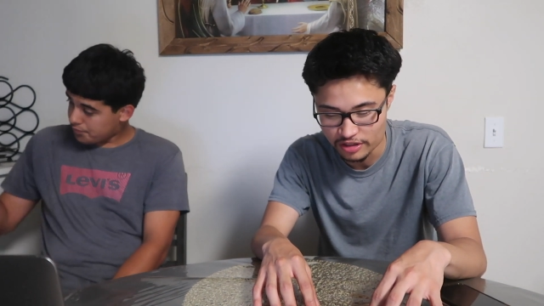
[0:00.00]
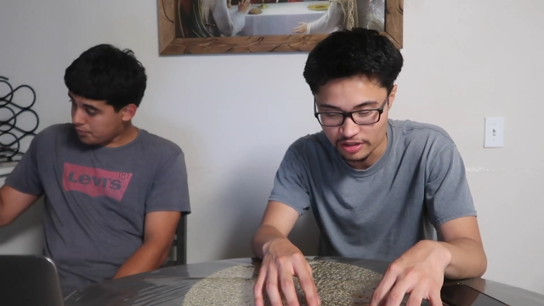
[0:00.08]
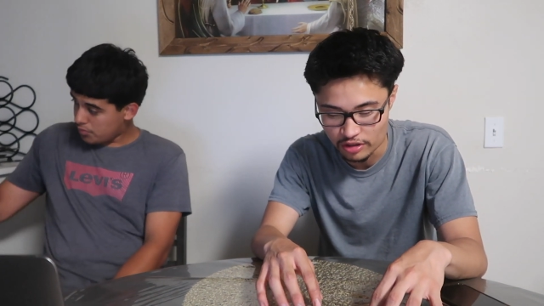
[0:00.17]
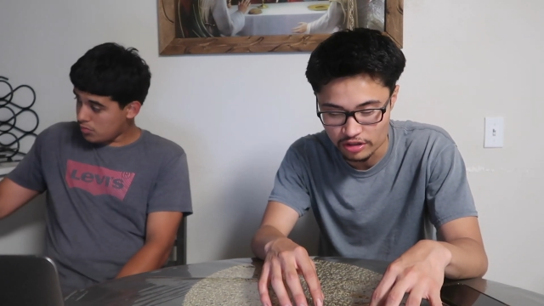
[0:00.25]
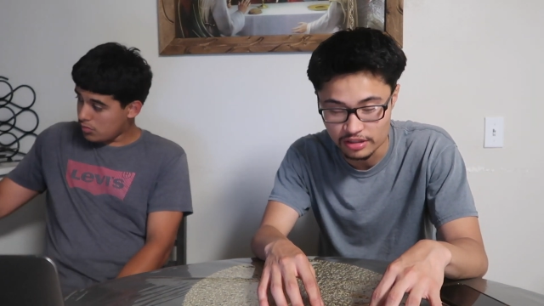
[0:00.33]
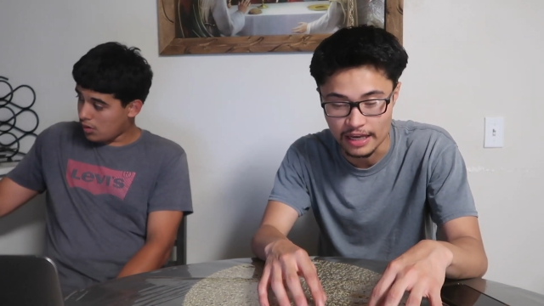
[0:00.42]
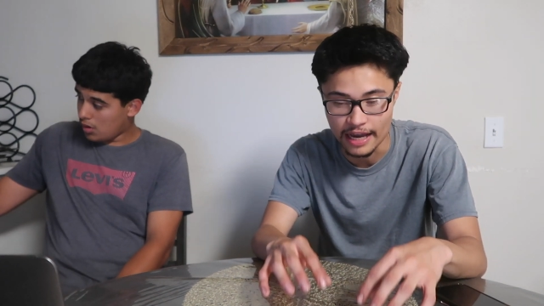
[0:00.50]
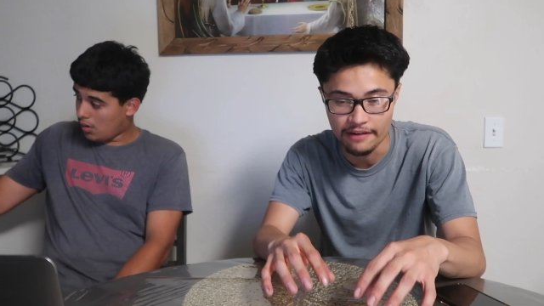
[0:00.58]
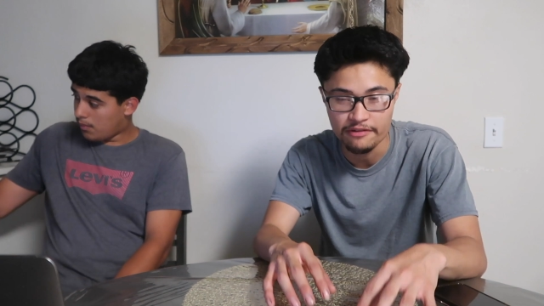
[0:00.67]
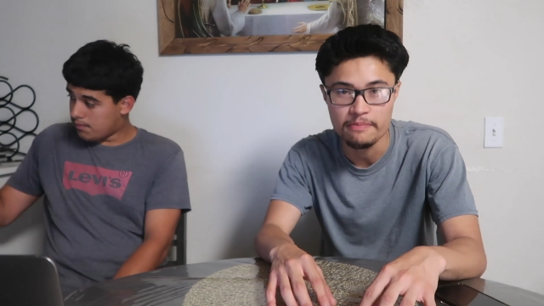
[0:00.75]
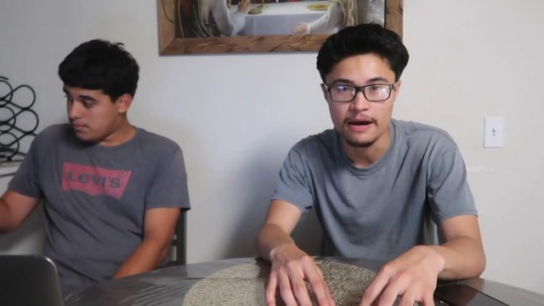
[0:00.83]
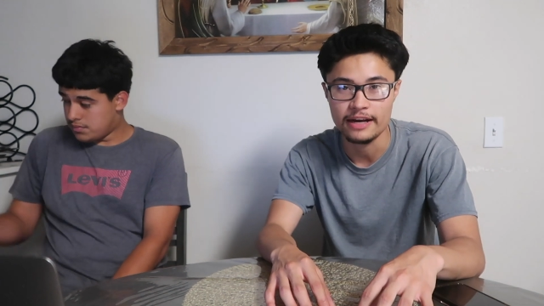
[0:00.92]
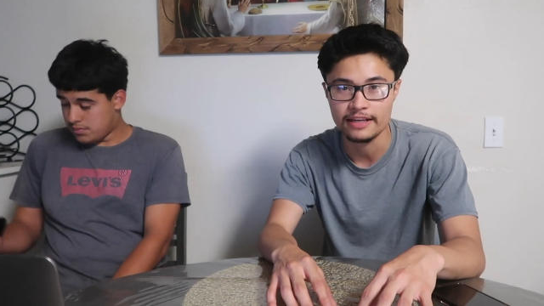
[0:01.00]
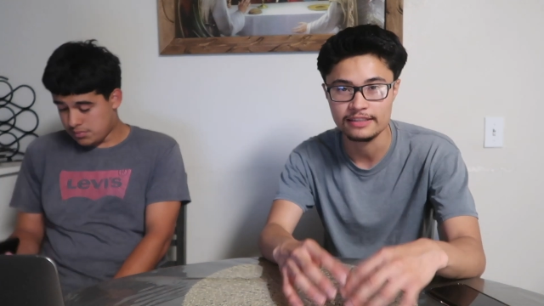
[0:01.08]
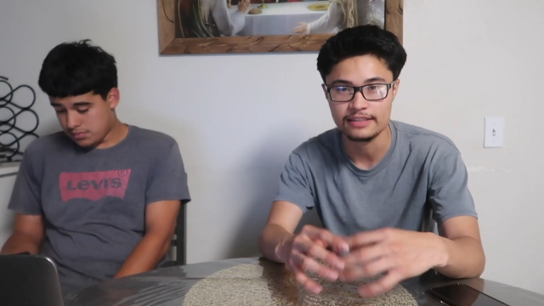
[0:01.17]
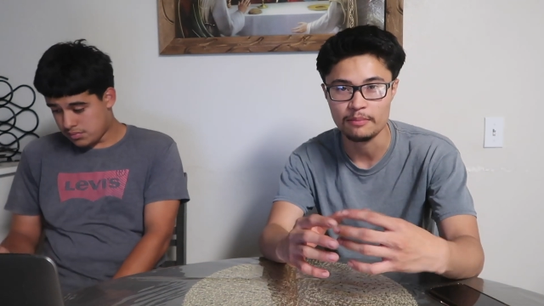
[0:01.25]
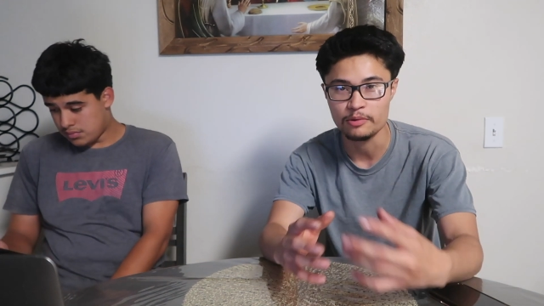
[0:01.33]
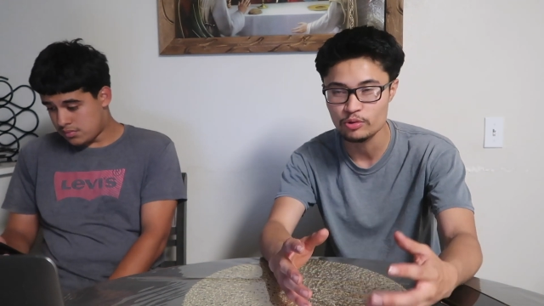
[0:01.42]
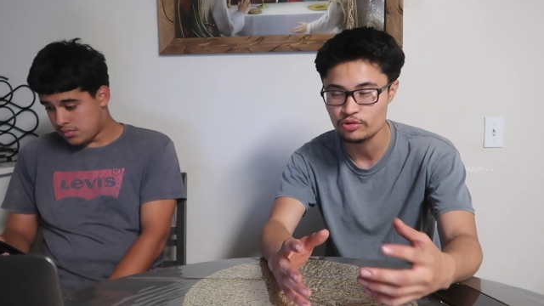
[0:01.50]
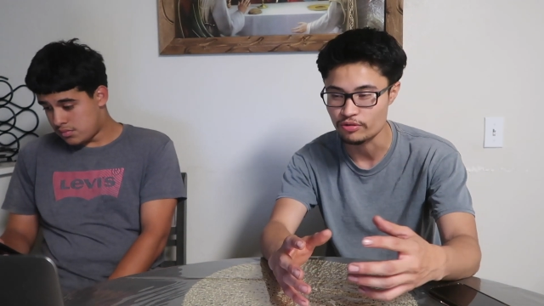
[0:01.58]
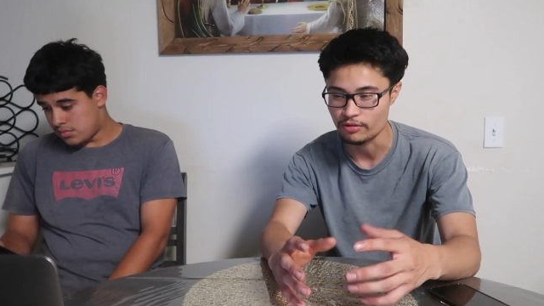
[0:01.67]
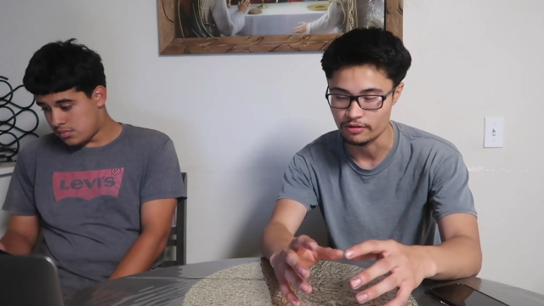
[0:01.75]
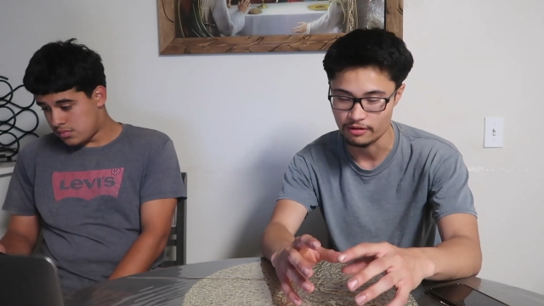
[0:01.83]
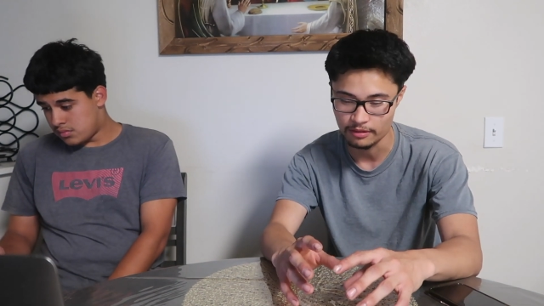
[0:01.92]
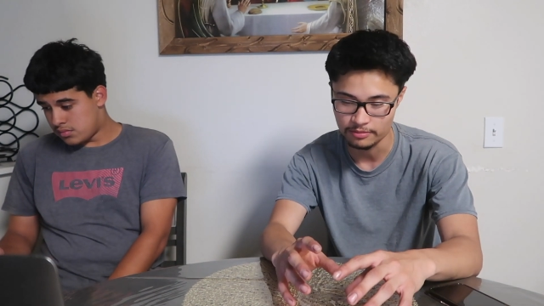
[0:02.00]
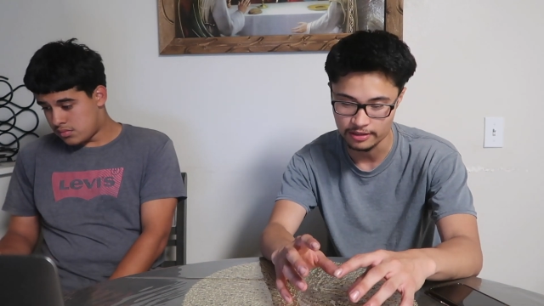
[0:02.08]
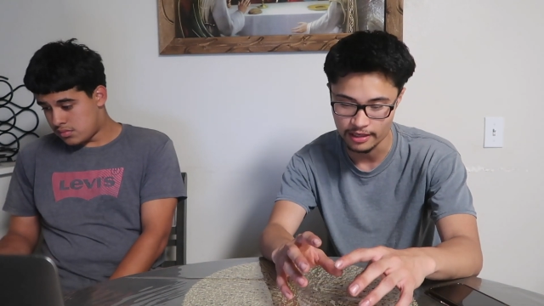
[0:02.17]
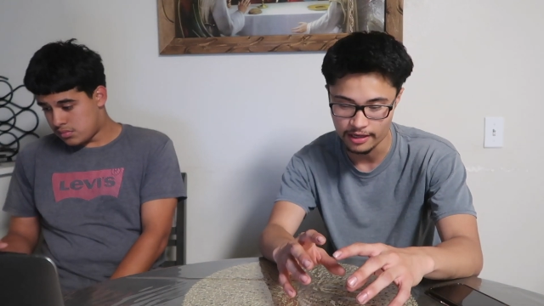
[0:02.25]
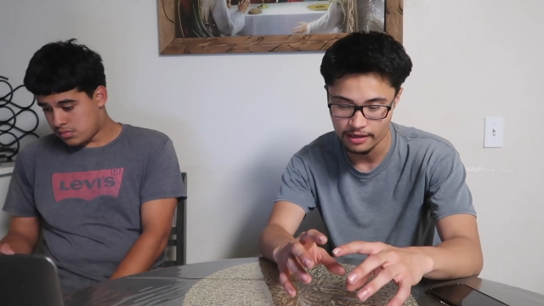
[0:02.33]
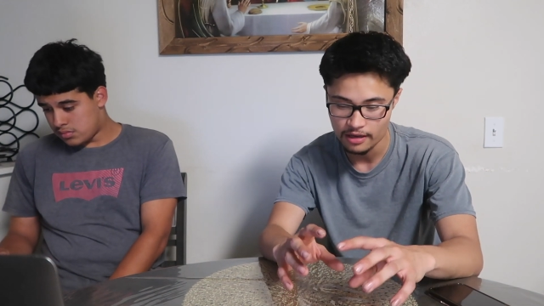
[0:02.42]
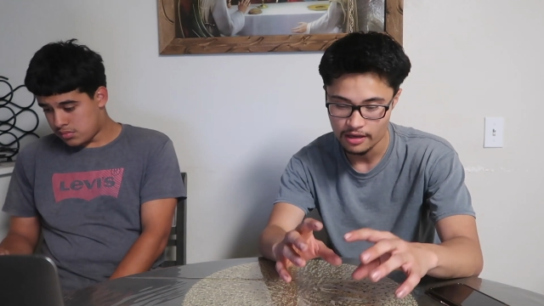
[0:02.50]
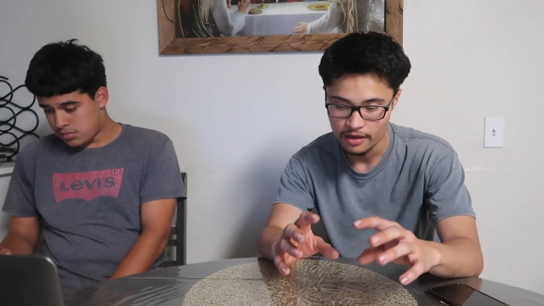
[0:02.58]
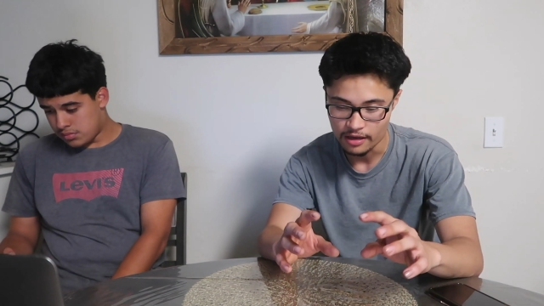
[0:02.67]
Speaker 1: This goes to everybody because I'm neutral. You know what I'm saying?